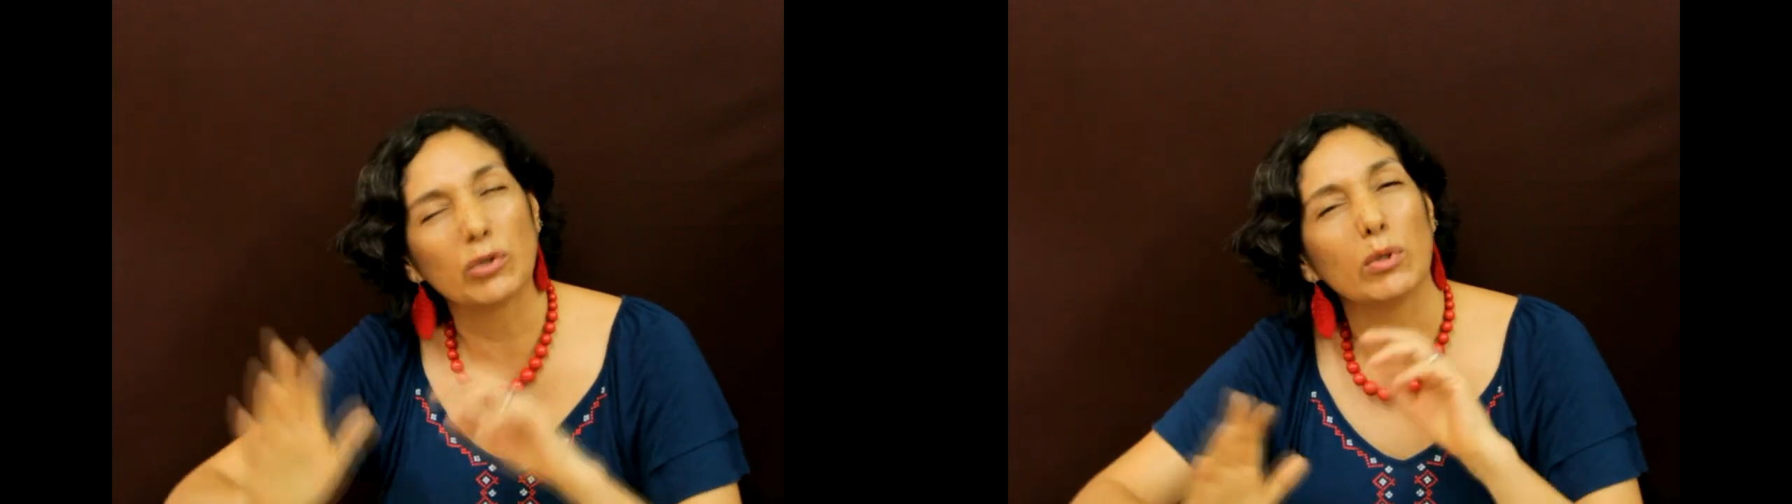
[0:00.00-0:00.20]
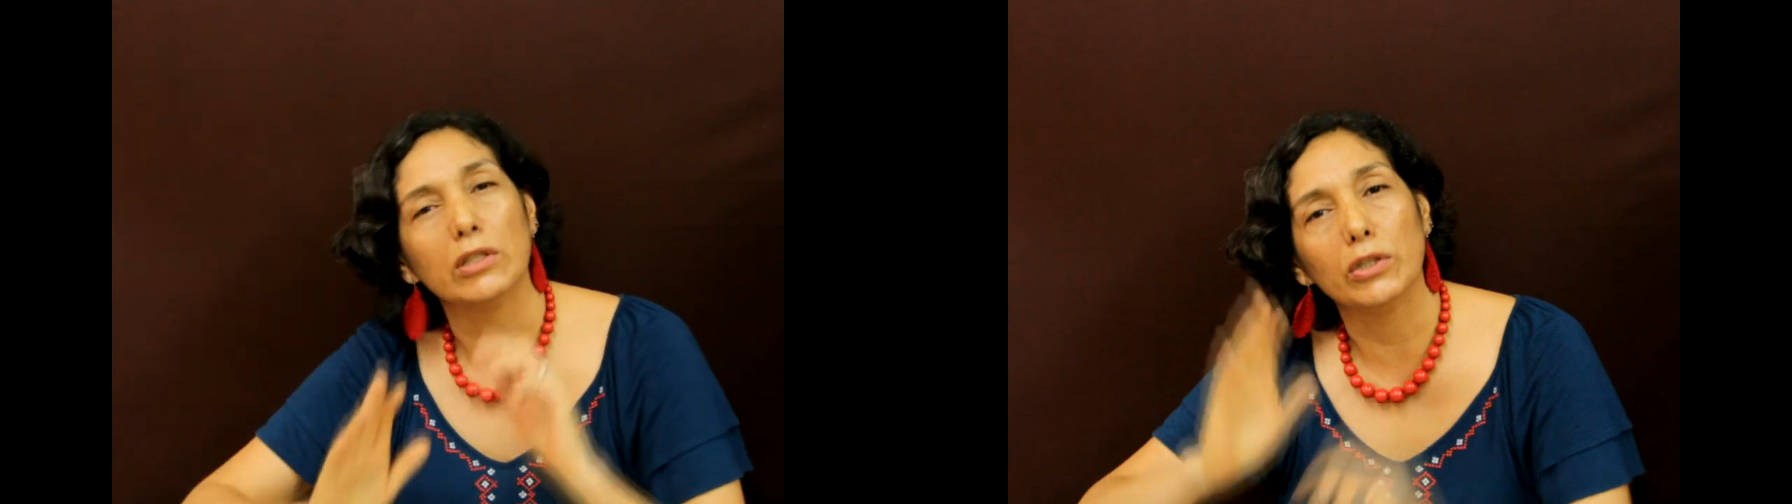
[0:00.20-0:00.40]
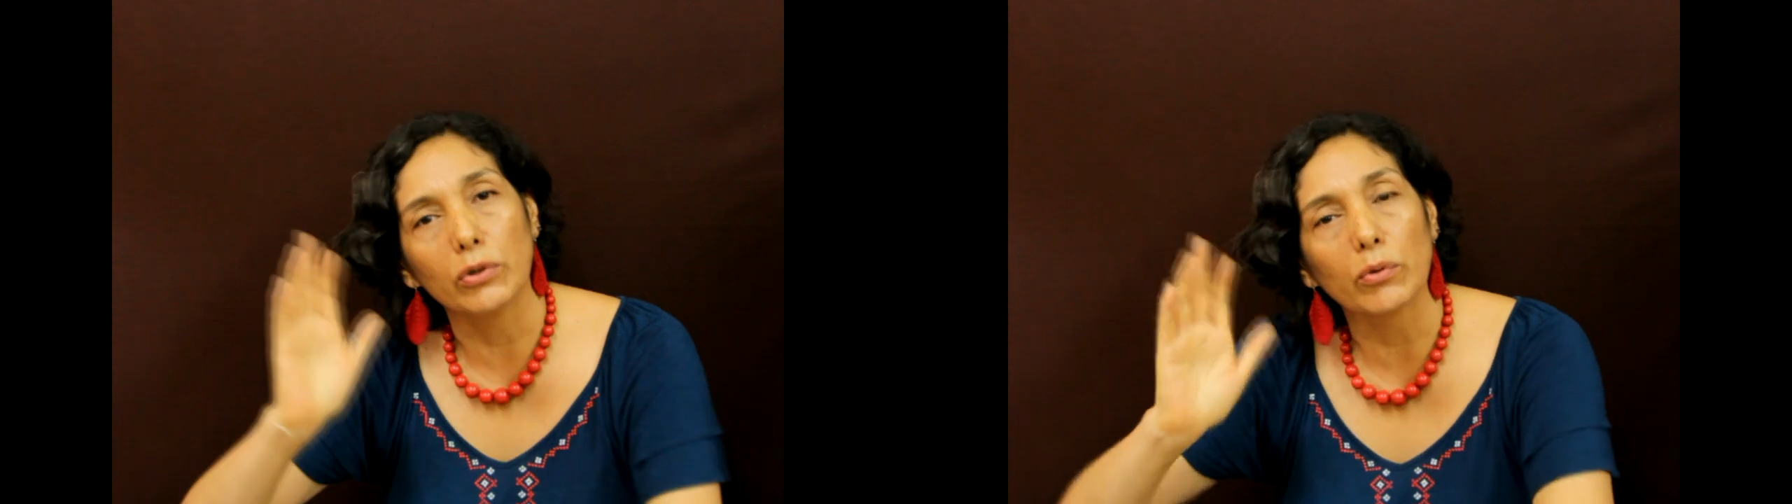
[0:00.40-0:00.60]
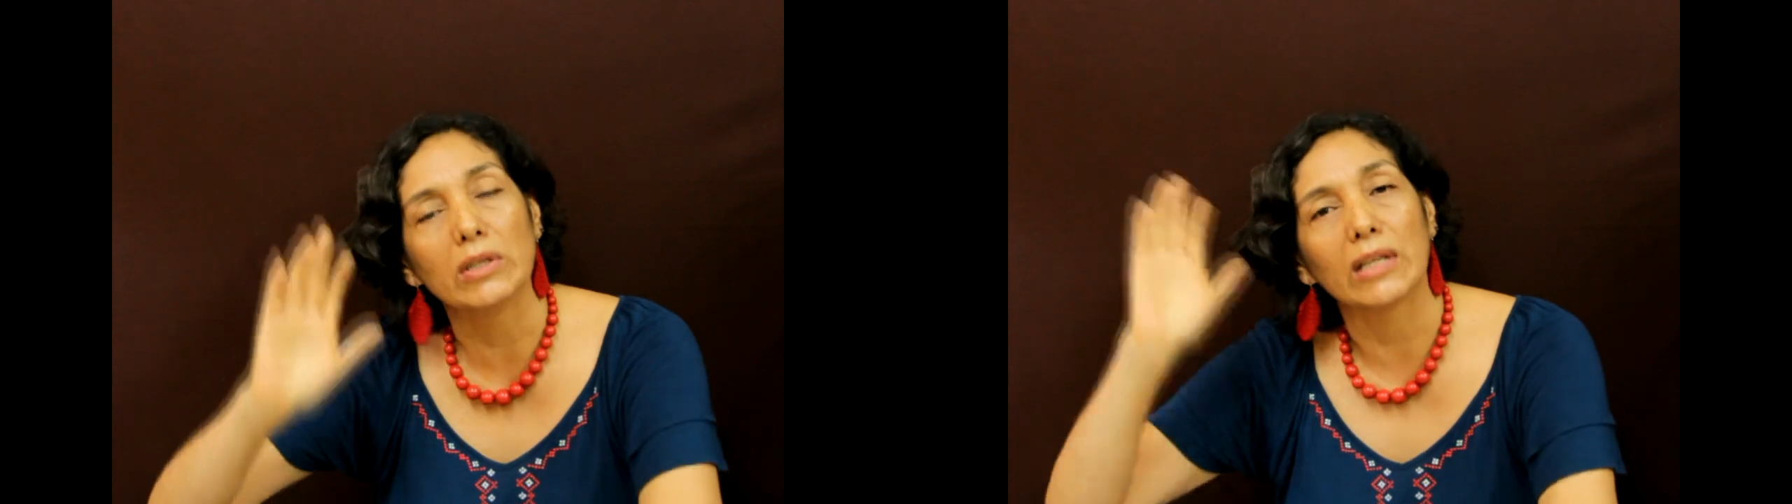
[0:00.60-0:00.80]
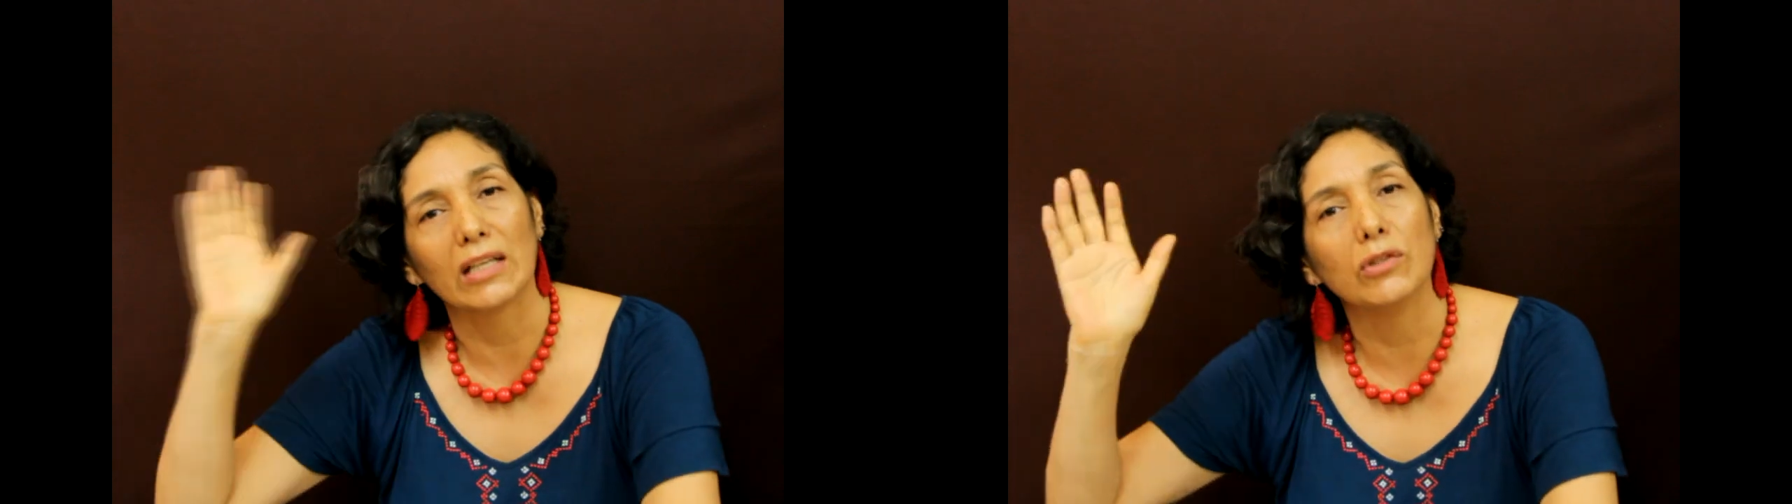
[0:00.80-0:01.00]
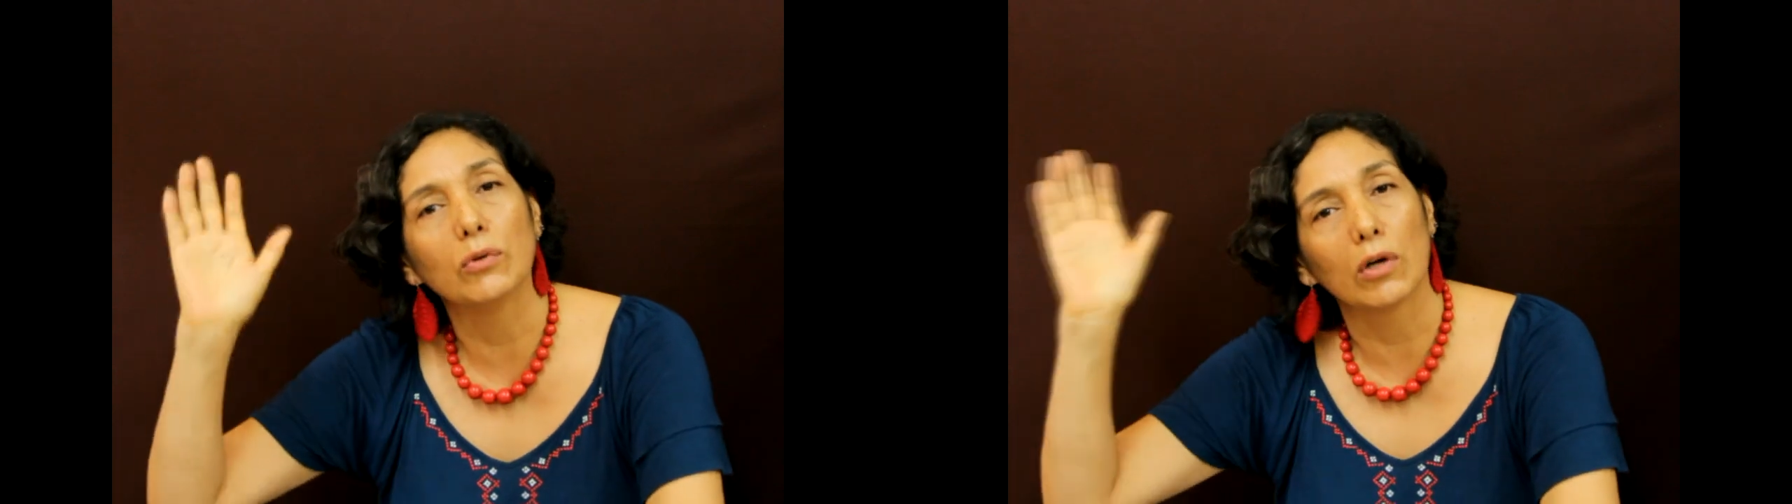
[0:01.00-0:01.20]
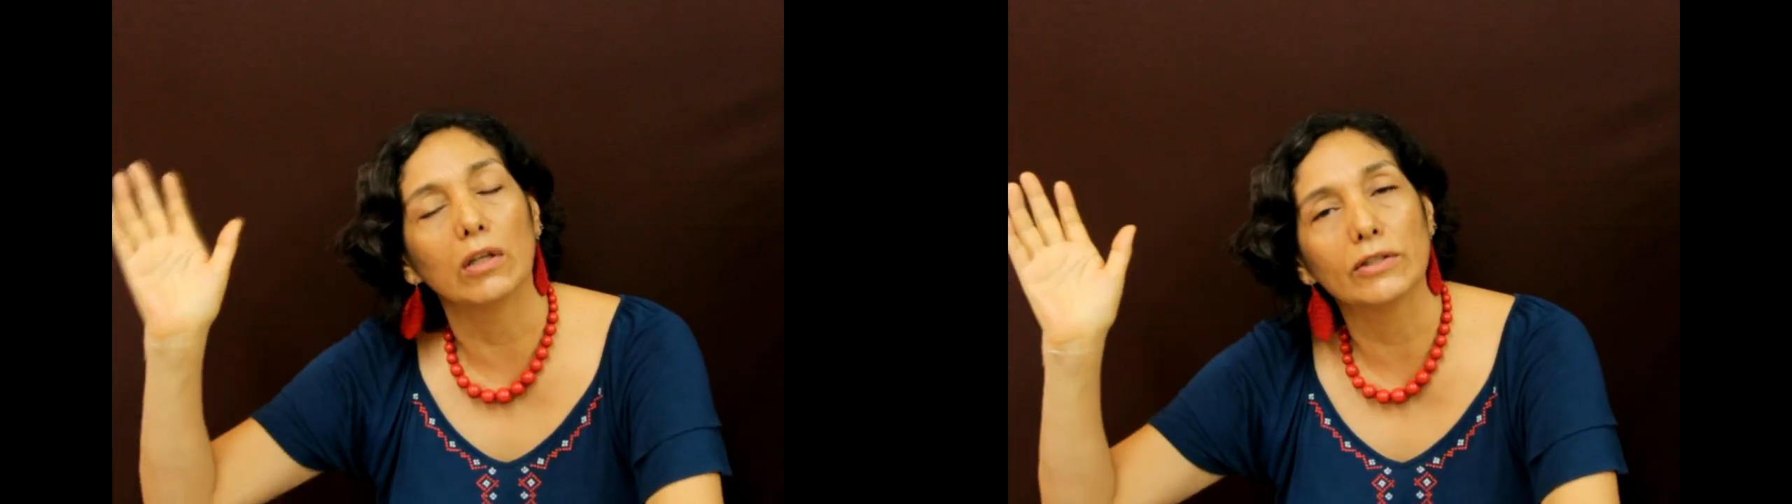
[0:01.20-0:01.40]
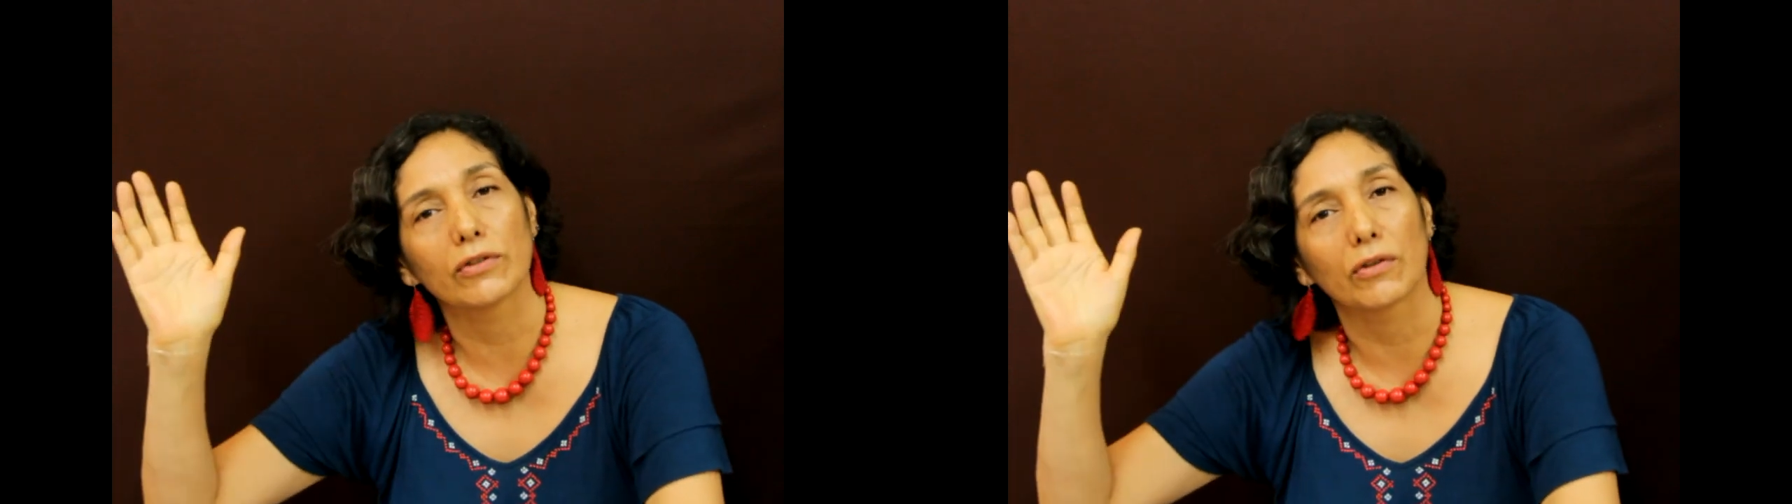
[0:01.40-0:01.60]
to endure in that new
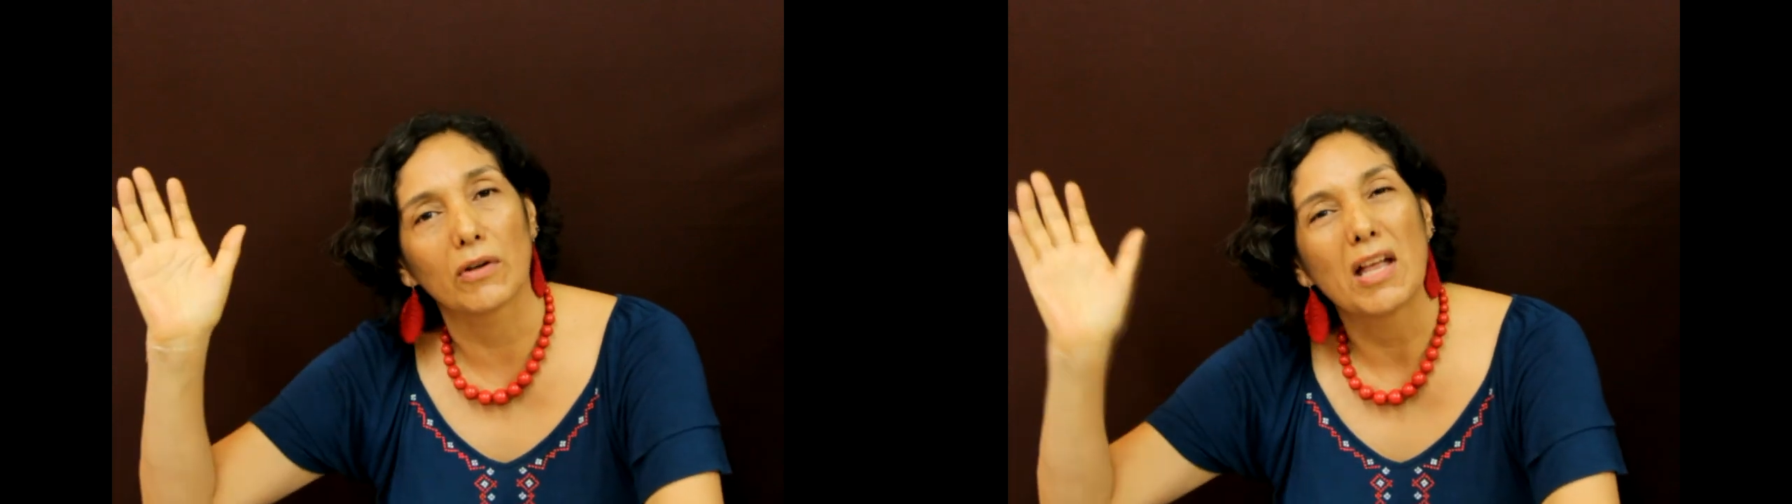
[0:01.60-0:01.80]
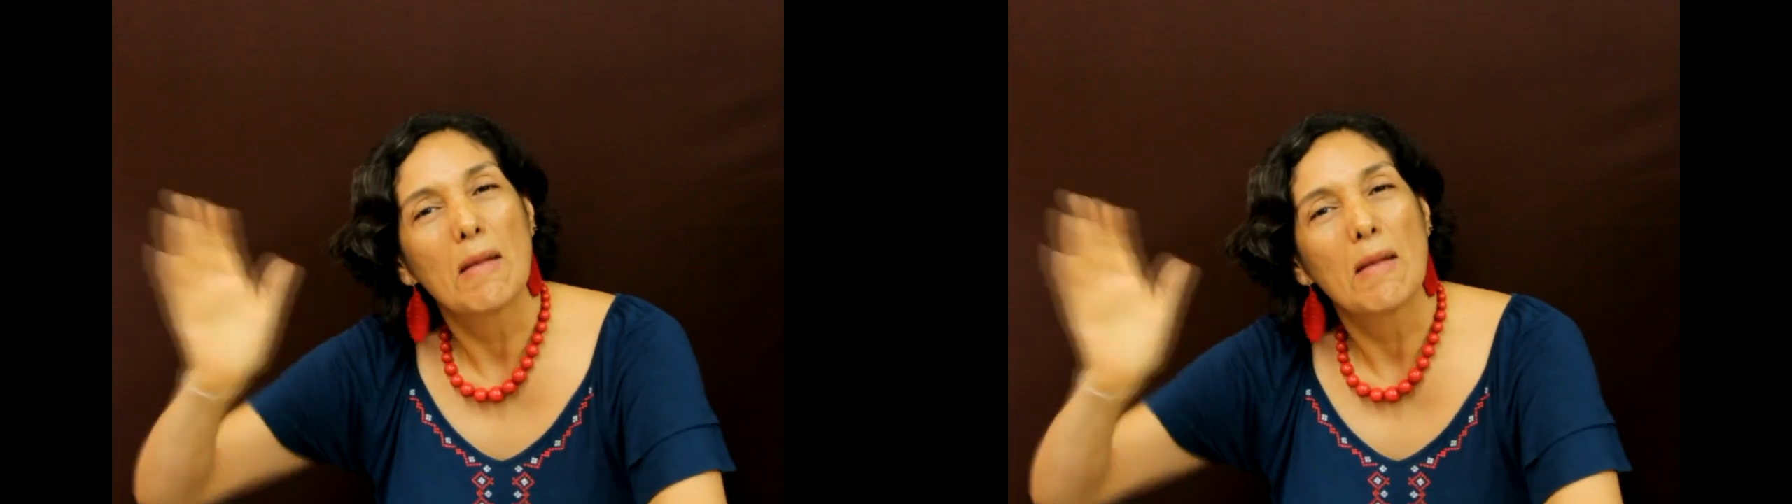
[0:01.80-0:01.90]
culture.